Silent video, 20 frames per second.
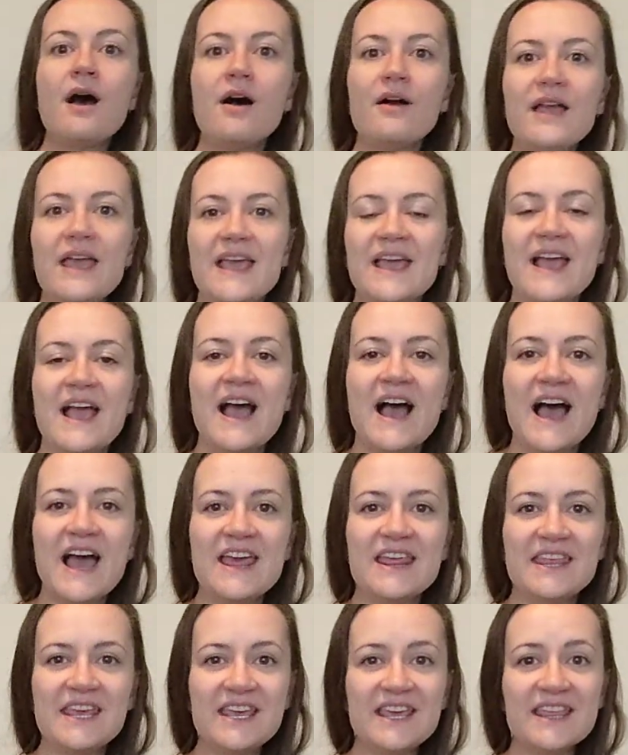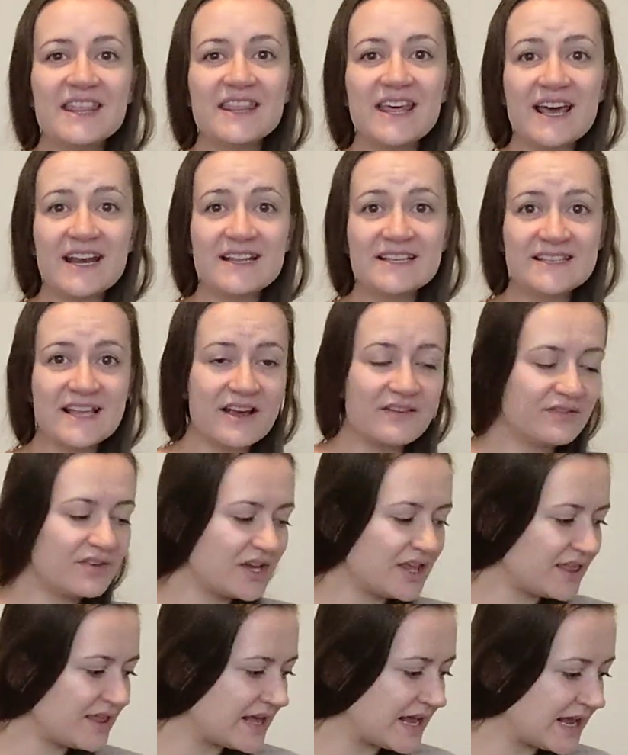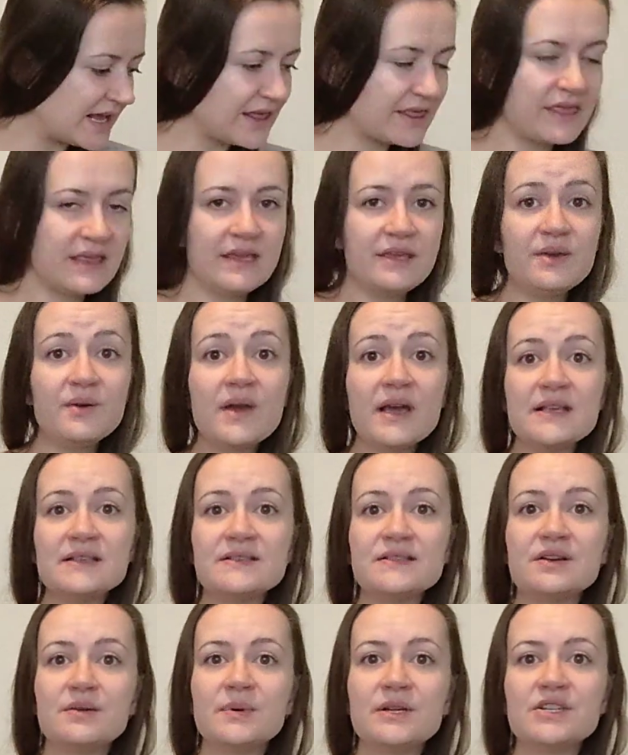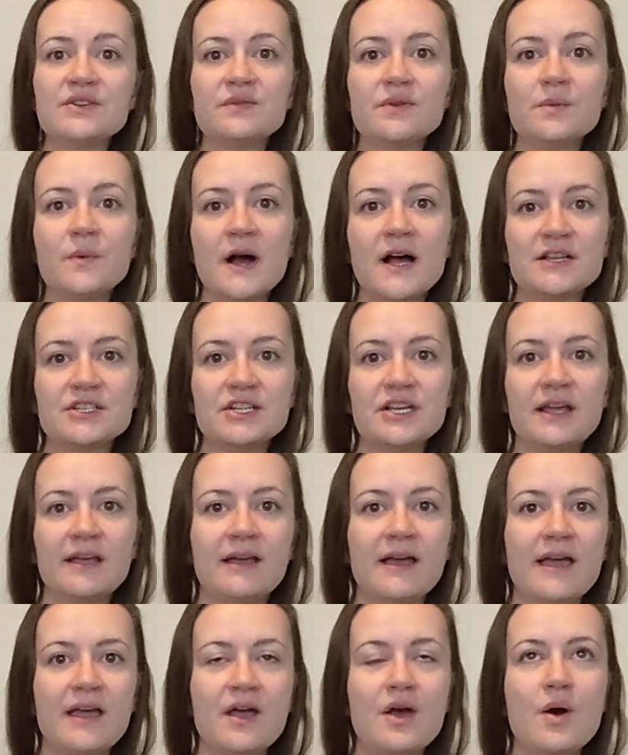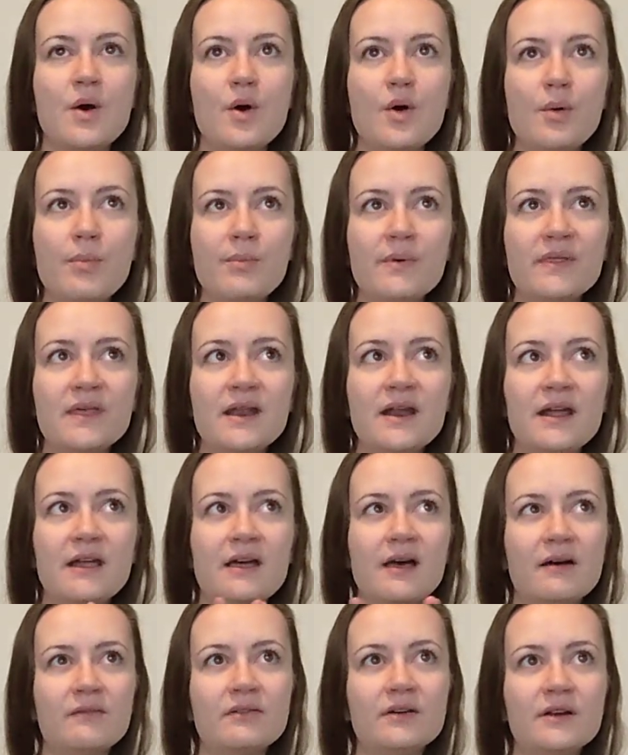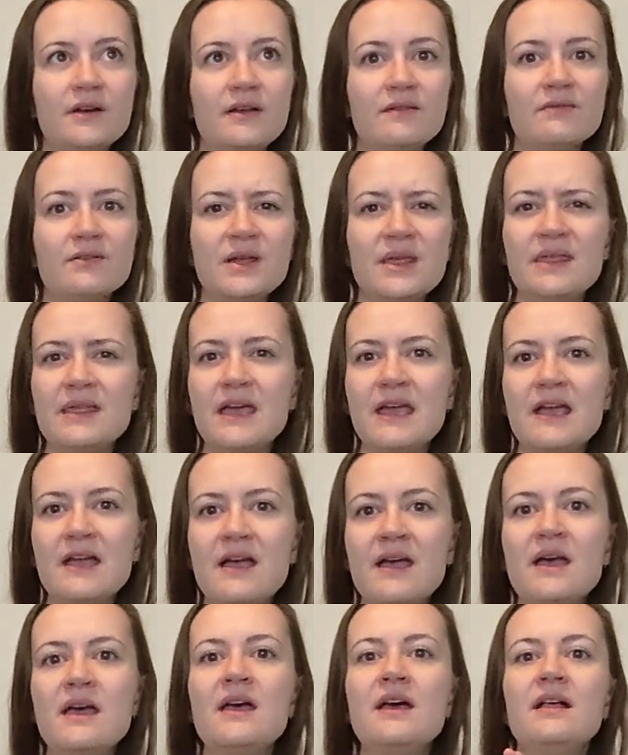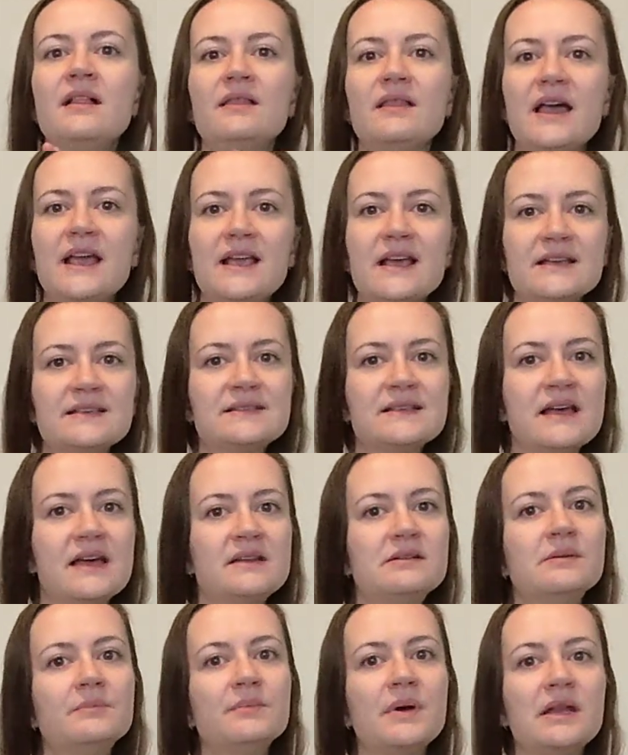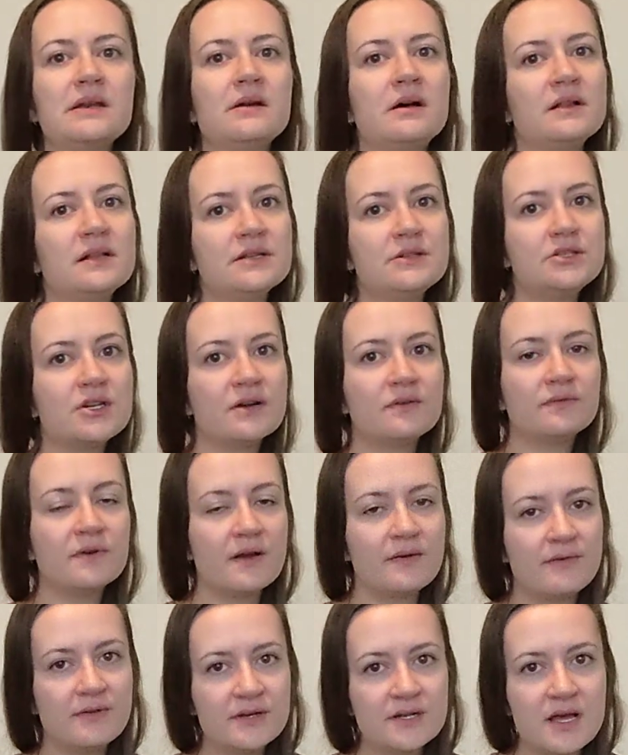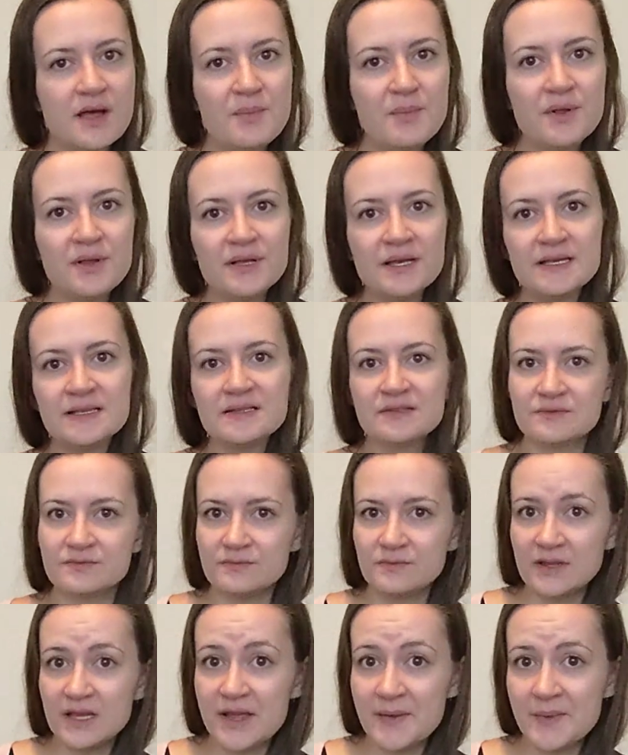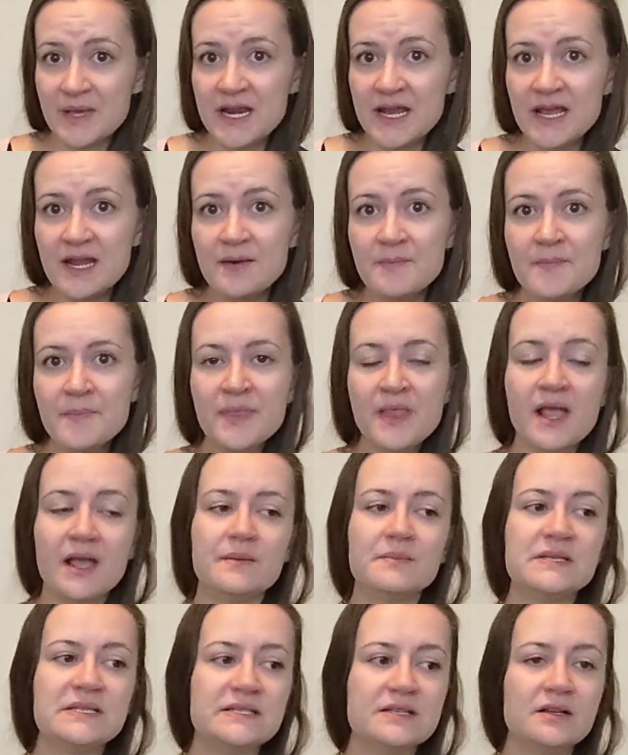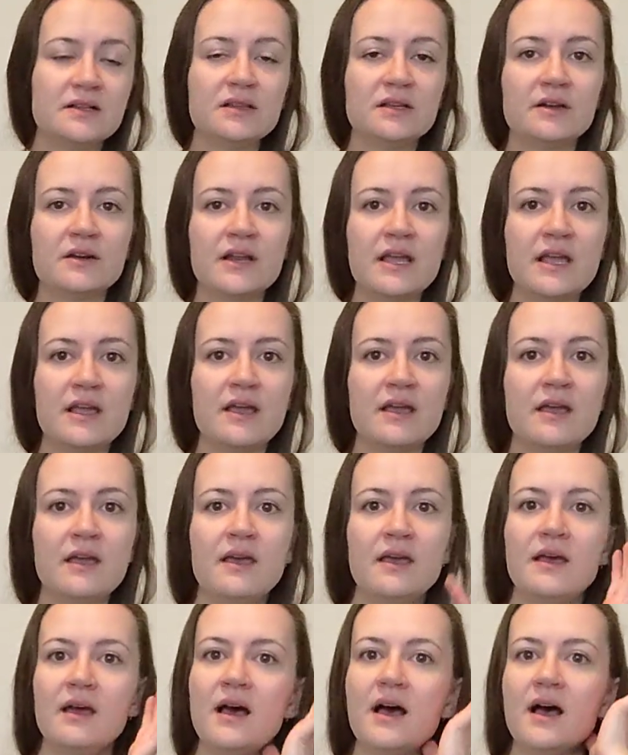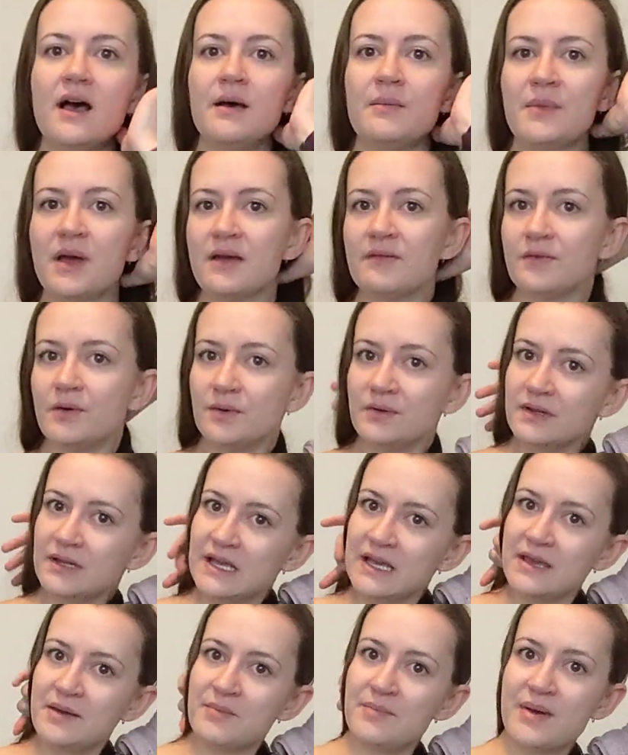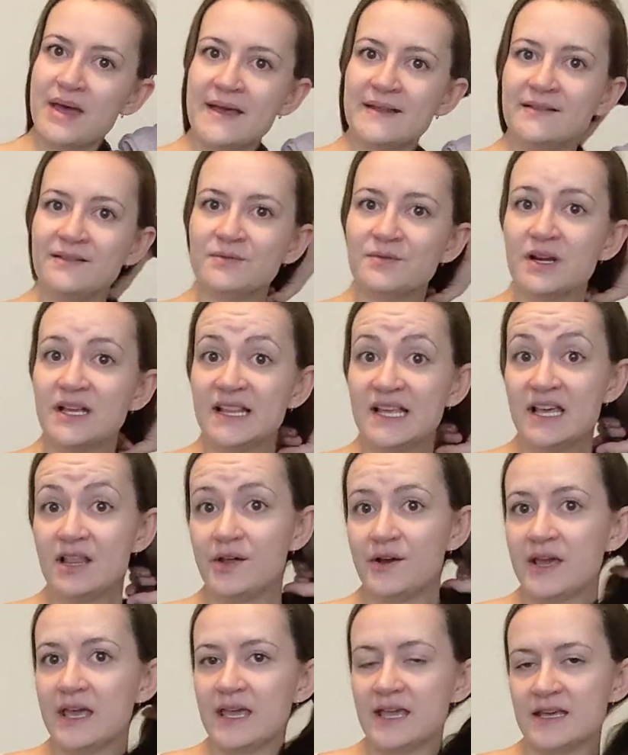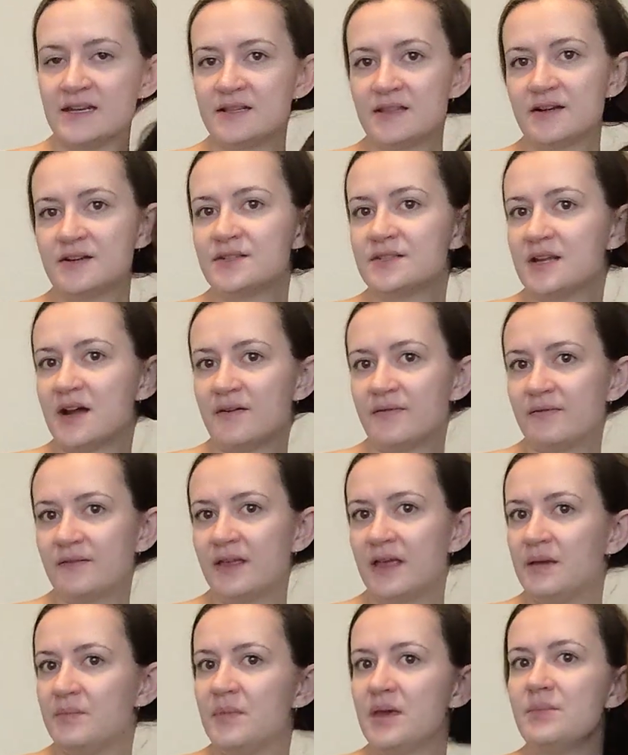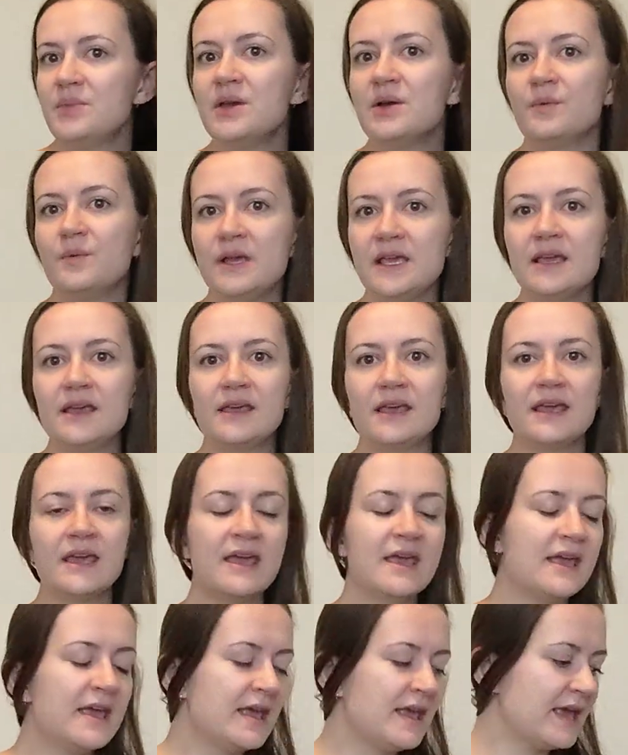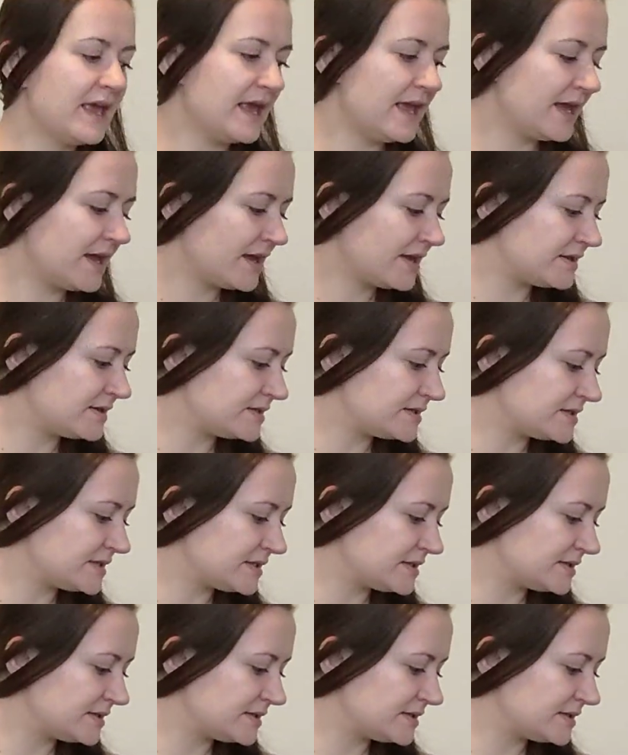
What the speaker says: Okay, I think that is everything. Thank you guys so much for watching. I hope that I covered everything. Like I said, my knowledge of rough and tumble is limited. I'm still learning. I've only been really looking into their stuff for like maybe a week and